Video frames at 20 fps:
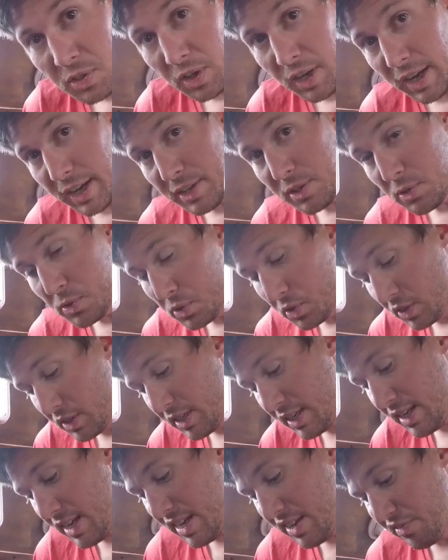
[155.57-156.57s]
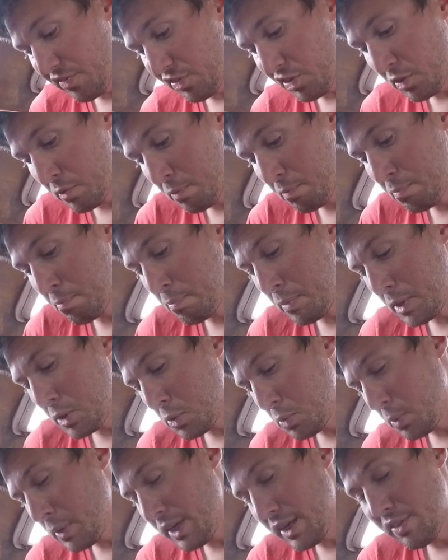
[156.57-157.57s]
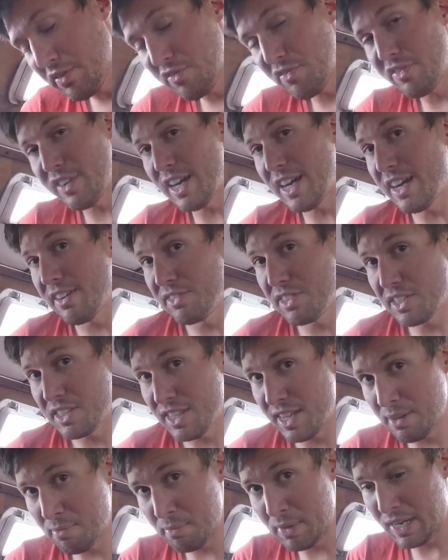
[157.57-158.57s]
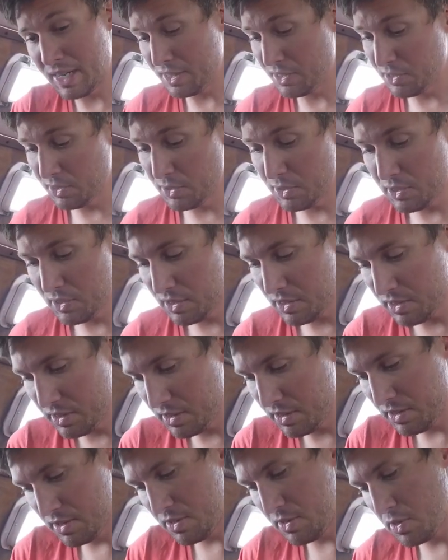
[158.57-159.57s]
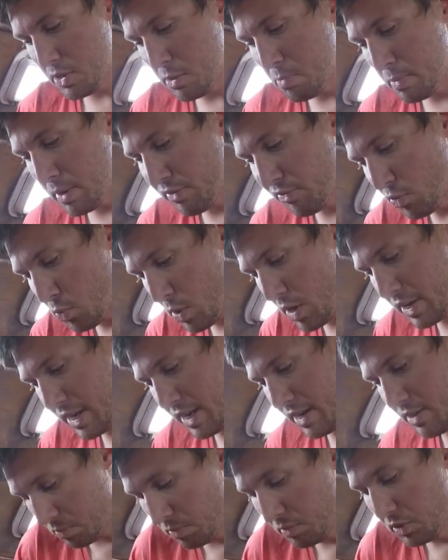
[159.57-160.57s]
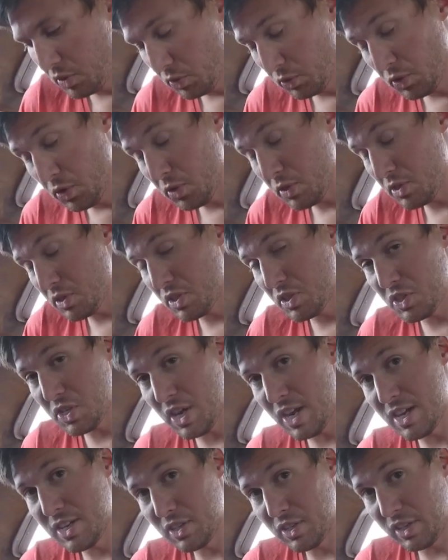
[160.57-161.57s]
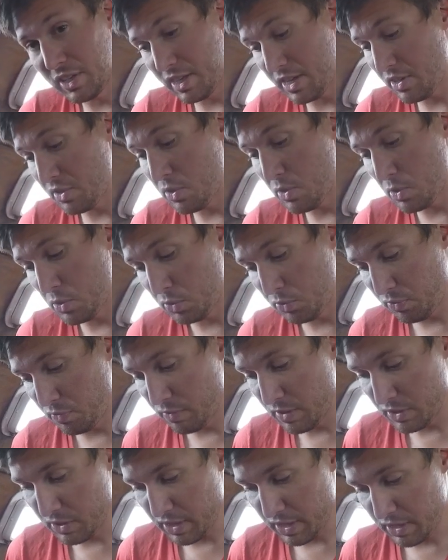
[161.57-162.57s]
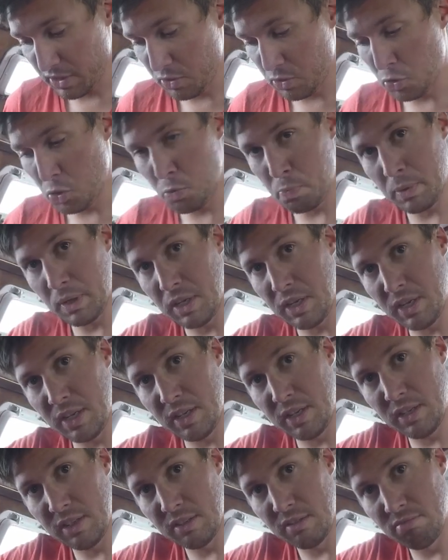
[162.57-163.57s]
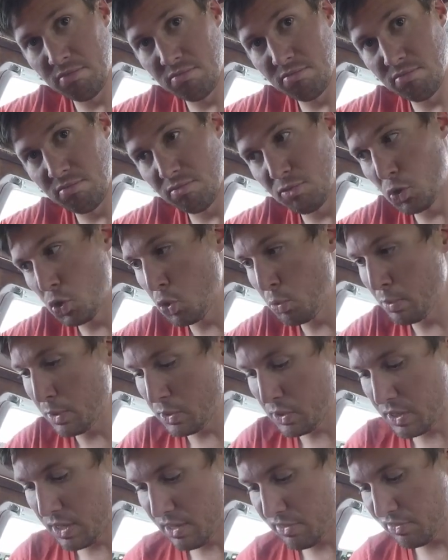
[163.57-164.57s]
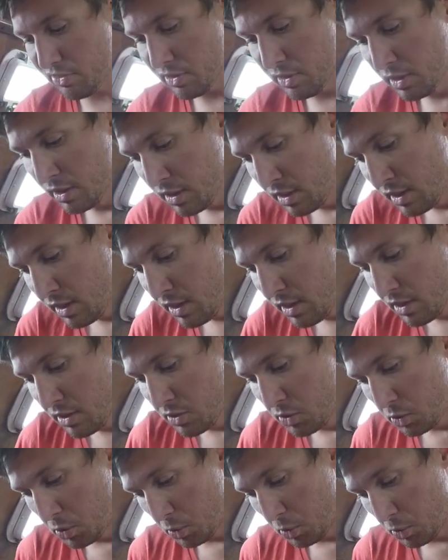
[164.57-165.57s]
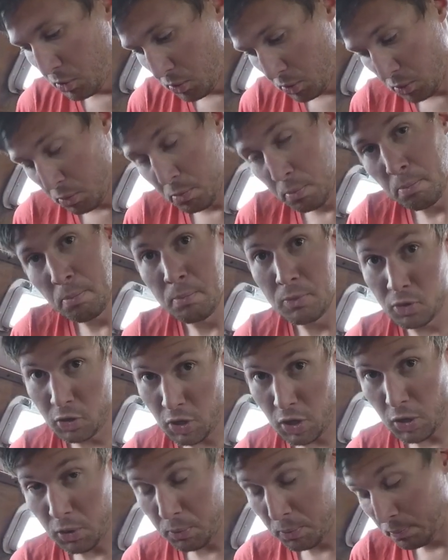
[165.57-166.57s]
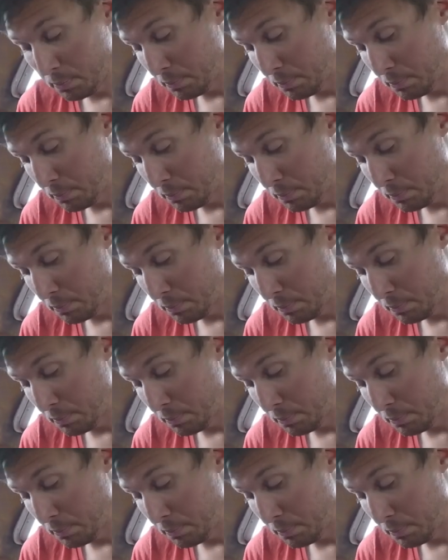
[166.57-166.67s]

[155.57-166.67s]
I usually need for between 5 to 10 minutes, so it's a good bit of a workout. You'll notice the change, like it goes from this like goopy goober stuff to dough.